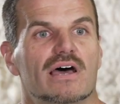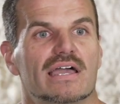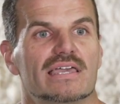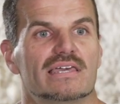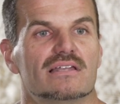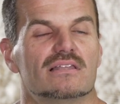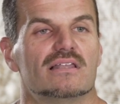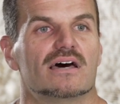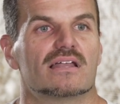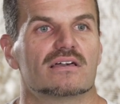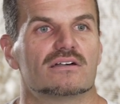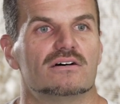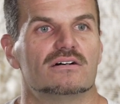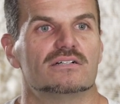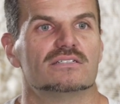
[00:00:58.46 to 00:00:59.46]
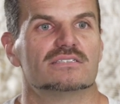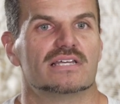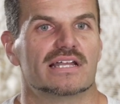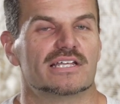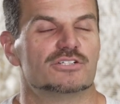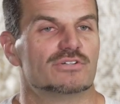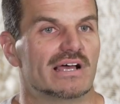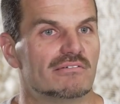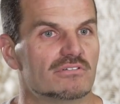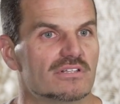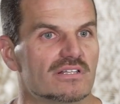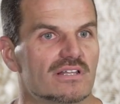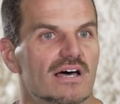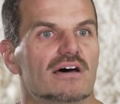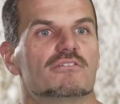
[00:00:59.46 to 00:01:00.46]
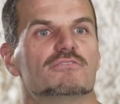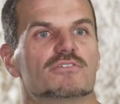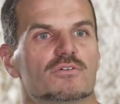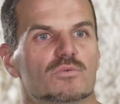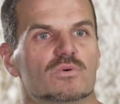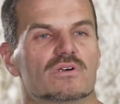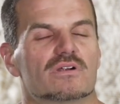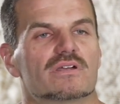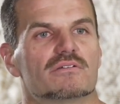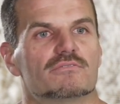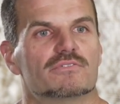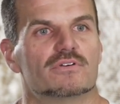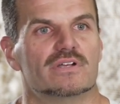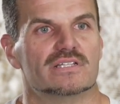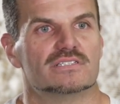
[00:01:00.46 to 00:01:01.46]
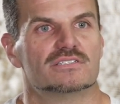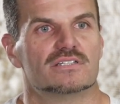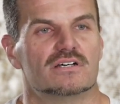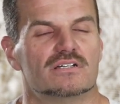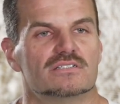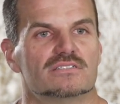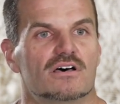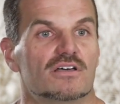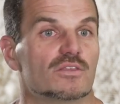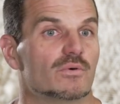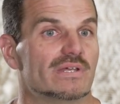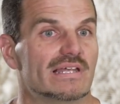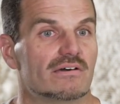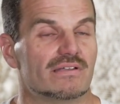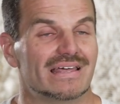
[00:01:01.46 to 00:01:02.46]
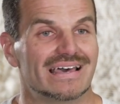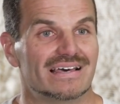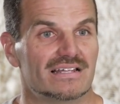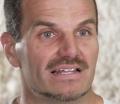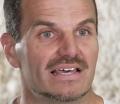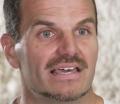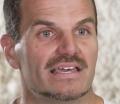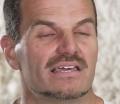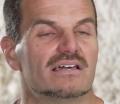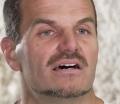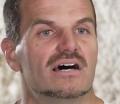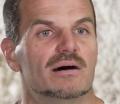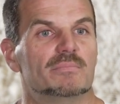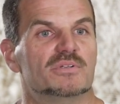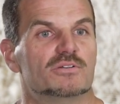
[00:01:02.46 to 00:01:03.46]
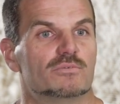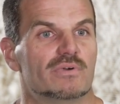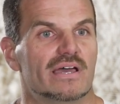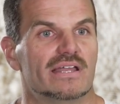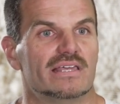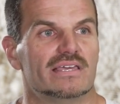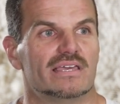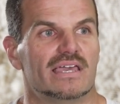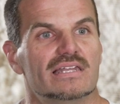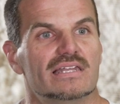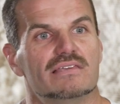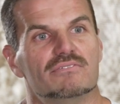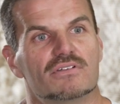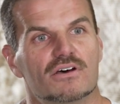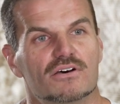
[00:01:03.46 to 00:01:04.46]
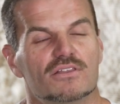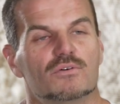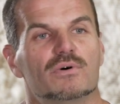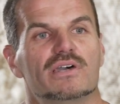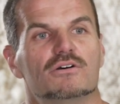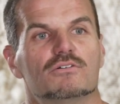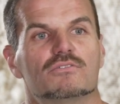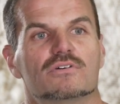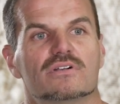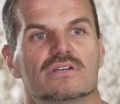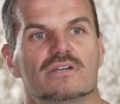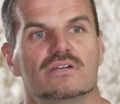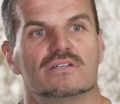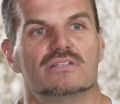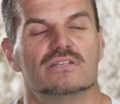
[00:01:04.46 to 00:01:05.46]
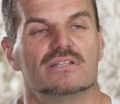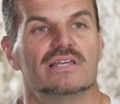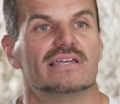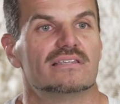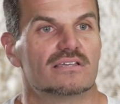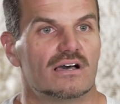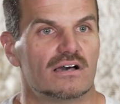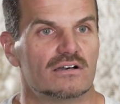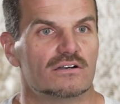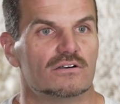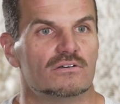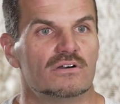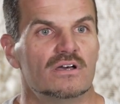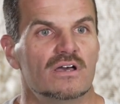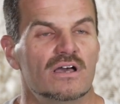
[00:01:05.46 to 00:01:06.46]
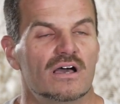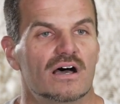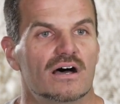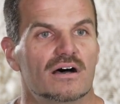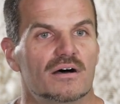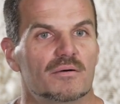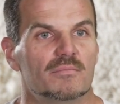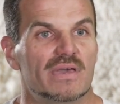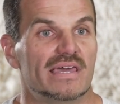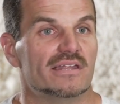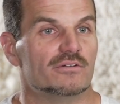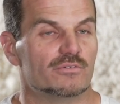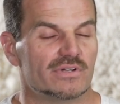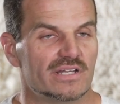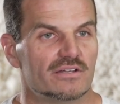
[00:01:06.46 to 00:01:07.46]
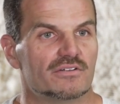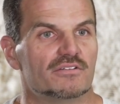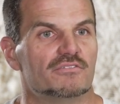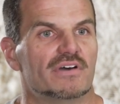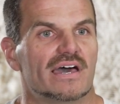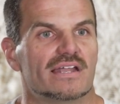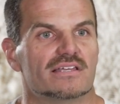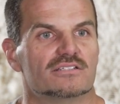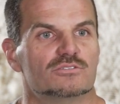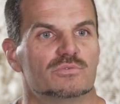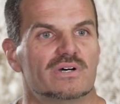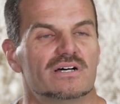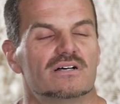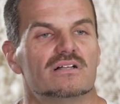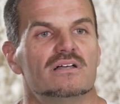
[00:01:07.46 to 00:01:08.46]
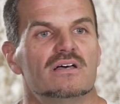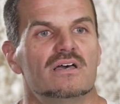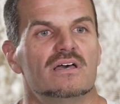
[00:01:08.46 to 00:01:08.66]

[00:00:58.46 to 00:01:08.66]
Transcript: I get a lot of calls and I travel a lot for work and for installs, all the way down to LA, up to Redding, even all the way over to Lake Tahoe, and in Reno, Nevada as well.